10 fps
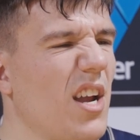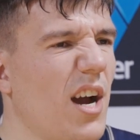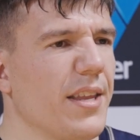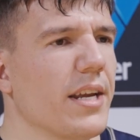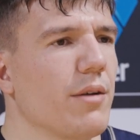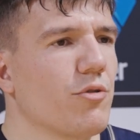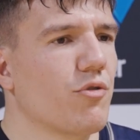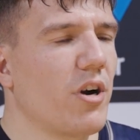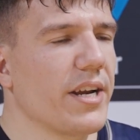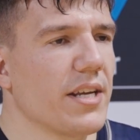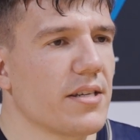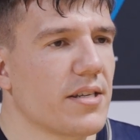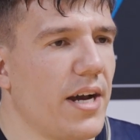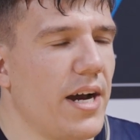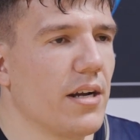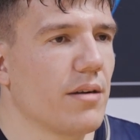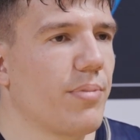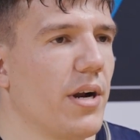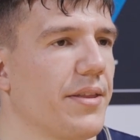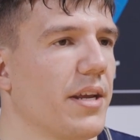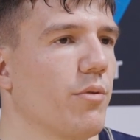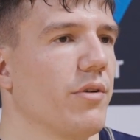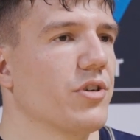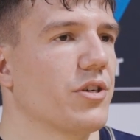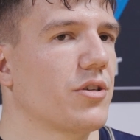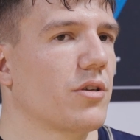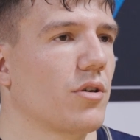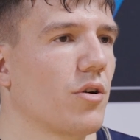Yeah, I think it was rocky at the start, but I think we've just